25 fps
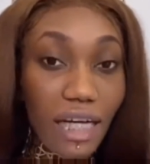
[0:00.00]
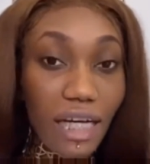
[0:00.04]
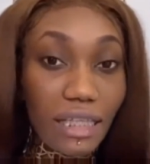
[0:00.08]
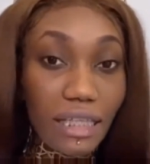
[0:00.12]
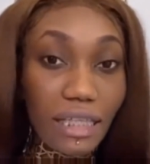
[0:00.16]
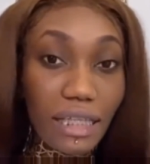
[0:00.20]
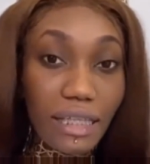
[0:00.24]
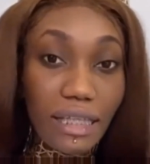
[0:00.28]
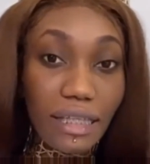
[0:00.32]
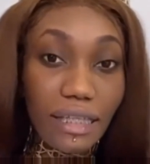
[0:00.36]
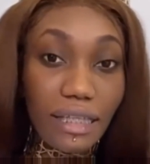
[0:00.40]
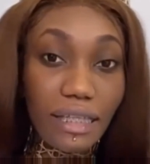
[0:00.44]

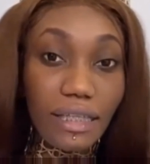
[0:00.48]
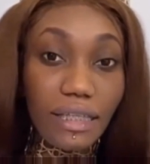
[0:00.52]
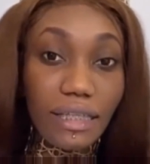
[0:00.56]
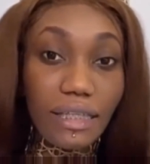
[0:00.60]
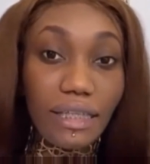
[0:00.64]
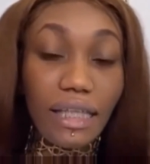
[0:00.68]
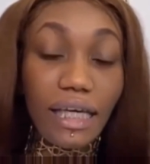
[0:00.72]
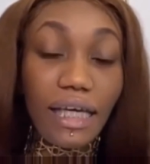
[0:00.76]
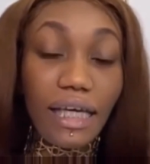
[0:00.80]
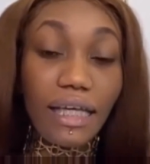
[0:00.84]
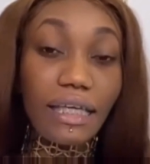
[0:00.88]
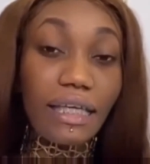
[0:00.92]

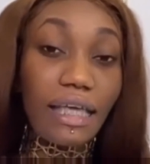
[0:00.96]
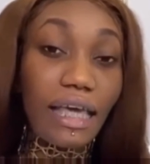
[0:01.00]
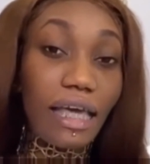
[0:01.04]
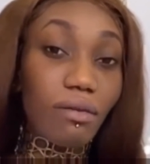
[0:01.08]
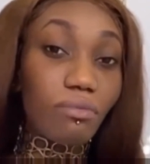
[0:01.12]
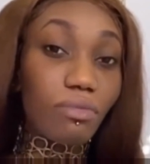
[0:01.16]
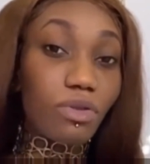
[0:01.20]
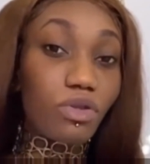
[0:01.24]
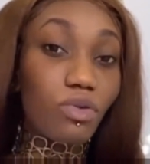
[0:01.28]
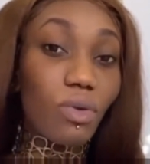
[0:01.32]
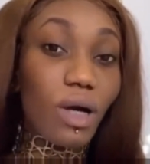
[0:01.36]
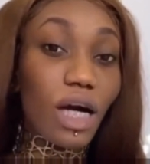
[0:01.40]
Finally, they
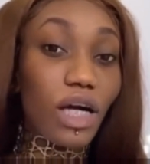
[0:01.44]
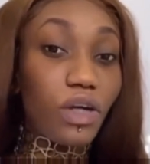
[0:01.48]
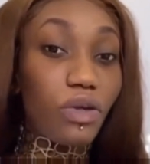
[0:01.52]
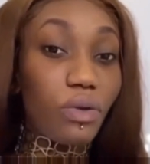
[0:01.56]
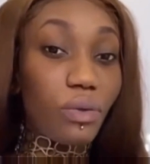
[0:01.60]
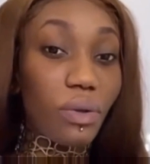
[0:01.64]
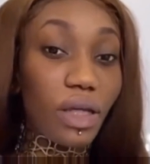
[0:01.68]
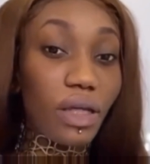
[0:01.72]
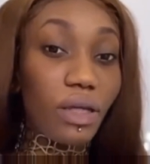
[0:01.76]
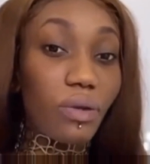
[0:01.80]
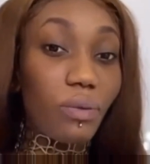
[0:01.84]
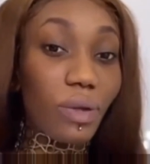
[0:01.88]
came to
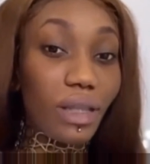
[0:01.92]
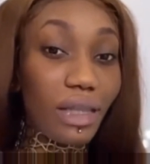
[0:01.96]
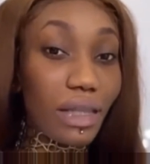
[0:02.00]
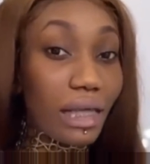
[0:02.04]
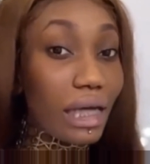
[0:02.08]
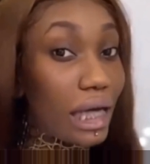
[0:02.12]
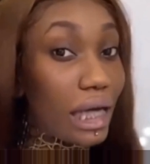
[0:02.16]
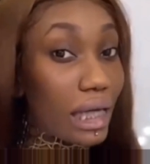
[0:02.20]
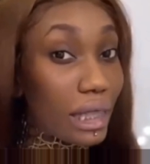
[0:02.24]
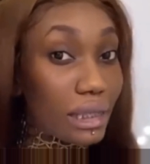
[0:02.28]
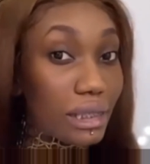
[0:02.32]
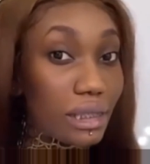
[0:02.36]
agree
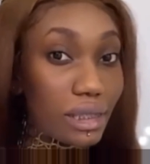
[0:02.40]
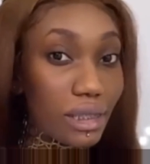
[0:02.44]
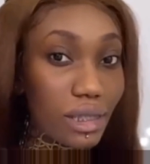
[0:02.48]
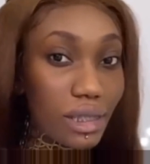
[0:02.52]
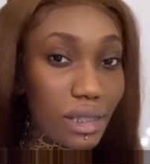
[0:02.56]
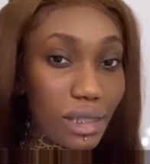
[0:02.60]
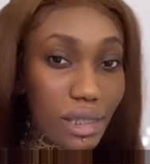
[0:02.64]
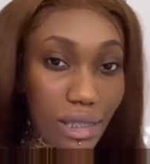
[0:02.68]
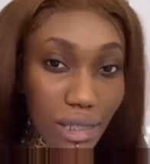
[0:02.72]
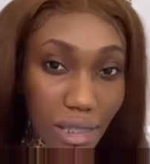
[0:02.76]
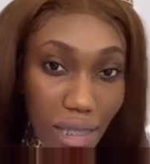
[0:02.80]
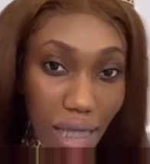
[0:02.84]
with
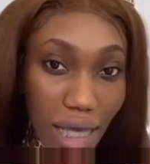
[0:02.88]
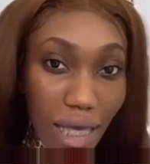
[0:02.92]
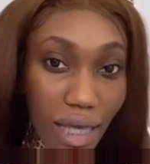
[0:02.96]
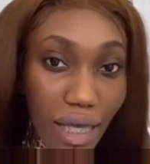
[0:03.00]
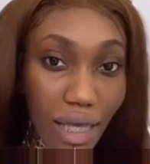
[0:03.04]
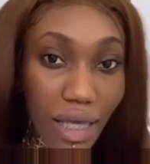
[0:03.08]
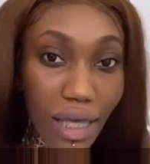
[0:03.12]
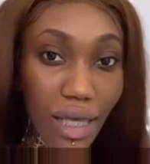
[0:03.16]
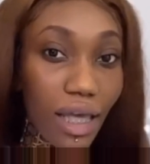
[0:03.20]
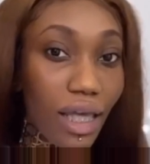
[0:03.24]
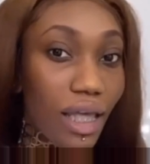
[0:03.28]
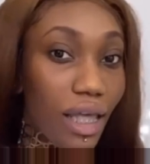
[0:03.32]
us.
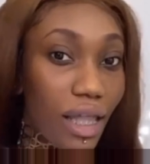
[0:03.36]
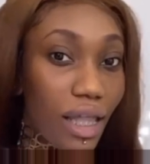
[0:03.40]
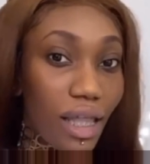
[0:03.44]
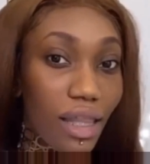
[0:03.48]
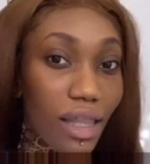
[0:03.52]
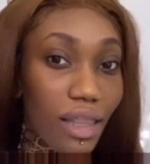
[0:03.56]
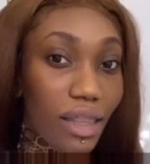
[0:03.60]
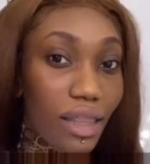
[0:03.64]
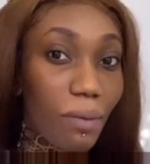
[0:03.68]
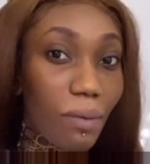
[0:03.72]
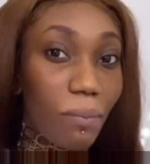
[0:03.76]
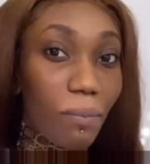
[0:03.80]
Say,
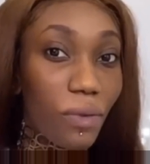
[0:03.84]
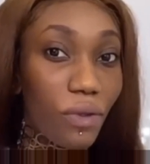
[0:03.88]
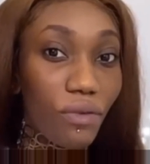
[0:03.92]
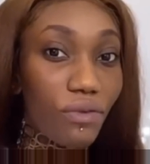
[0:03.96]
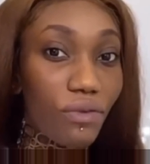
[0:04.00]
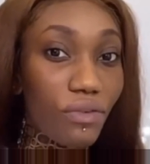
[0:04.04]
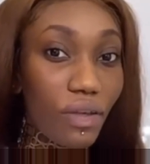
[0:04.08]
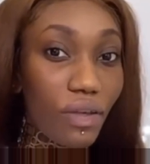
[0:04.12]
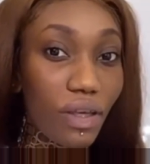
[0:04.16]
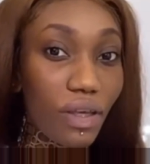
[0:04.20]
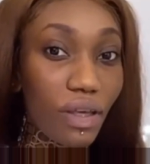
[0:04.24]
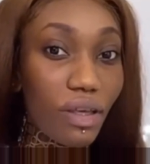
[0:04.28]
the
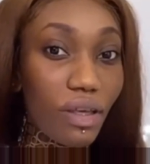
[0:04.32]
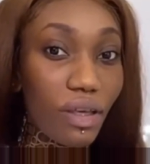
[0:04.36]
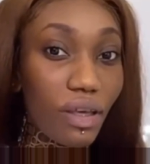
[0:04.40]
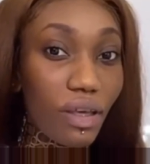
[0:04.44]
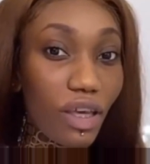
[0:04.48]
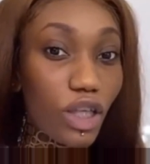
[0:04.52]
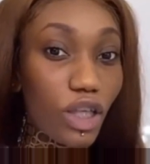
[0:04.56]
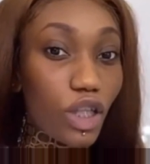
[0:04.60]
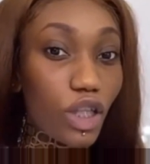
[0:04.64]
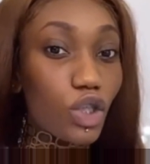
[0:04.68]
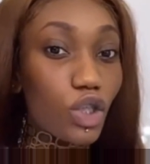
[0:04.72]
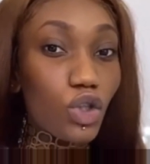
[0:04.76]

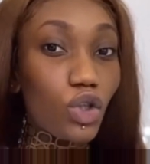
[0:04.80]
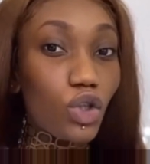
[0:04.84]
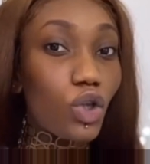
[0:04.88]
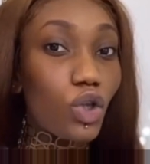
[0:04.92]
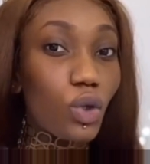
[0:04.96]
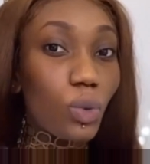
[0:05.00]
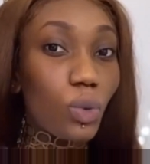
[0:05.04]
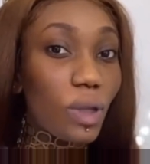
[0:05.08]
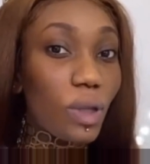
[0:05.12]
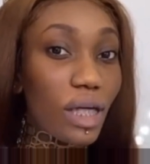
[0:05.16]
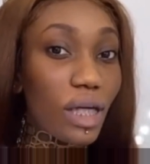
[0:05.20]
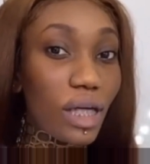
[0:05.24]
music is
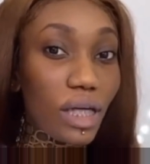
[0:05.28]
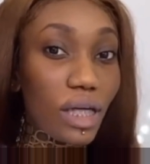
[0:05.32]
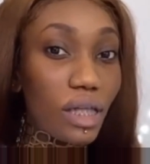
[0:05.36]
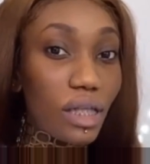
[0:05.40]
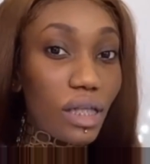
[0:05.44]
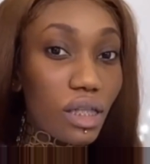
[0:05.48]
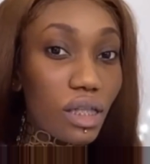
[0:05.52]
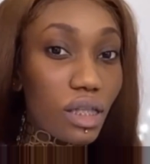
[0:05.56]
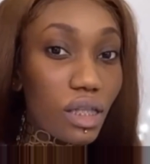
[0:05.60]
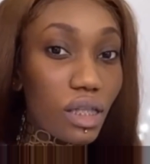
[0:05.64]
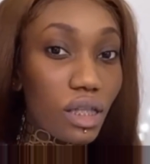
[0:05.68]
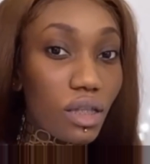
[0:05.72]

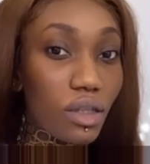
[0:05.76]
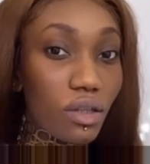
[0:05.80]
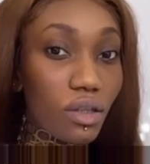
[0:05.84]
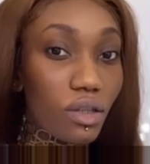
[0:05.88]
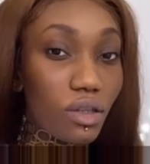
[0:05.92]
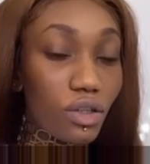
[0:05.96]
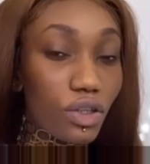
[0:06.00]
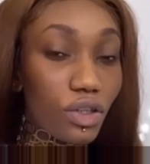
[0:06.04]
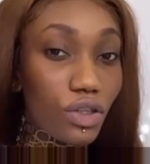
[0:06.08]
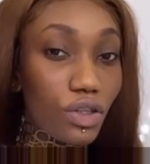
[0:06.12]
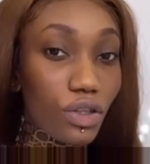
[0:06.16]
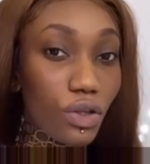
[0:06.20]
nowhere,
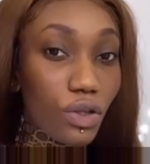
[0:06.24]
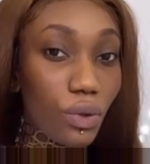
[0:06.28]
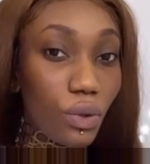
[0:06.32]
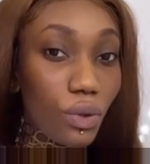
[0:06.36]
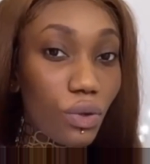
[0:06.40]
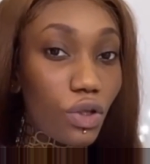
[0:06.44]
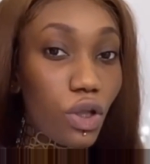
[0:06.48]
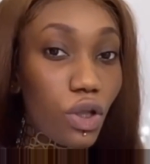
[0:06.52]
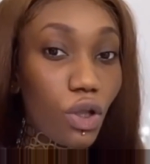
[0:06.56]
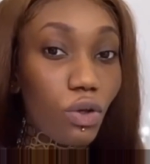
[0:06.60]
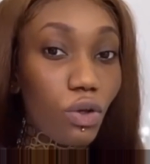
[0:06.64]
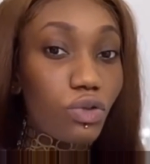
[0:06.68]
you
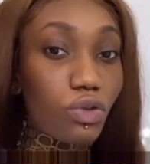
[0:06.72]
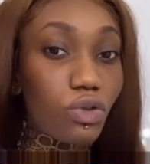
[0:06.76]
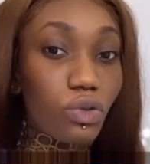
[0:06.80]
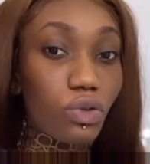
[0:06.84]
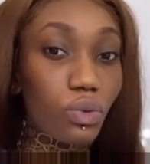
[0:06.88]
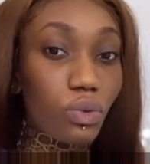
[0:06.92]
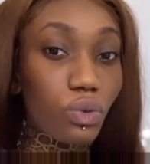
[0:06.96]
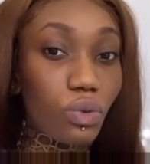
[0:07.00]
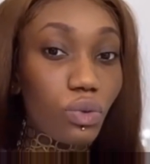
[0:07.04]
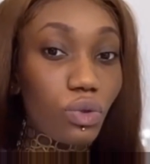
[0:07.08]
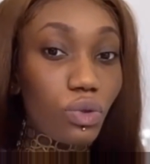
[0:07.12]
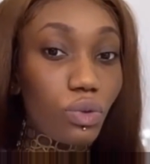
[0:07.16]
know,
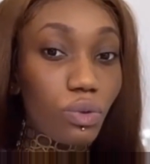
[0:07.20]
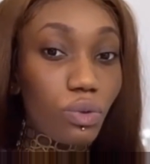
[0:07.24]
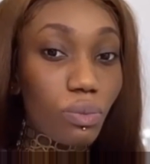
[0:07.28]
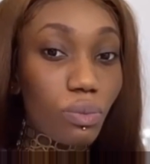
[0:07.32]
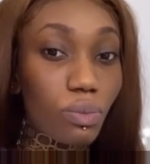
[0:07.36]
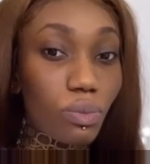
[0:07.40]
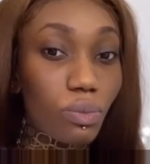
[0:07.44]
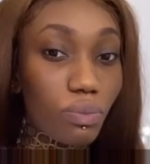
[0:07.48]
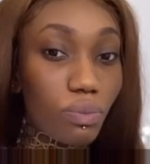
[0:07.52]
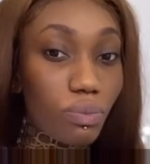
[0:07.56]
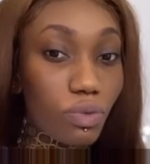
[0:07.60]
close to